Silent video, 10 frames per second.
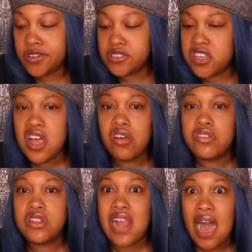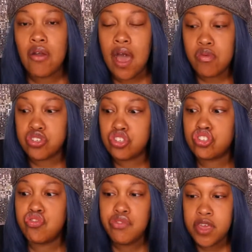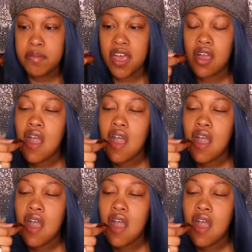That's how loud I was screaming.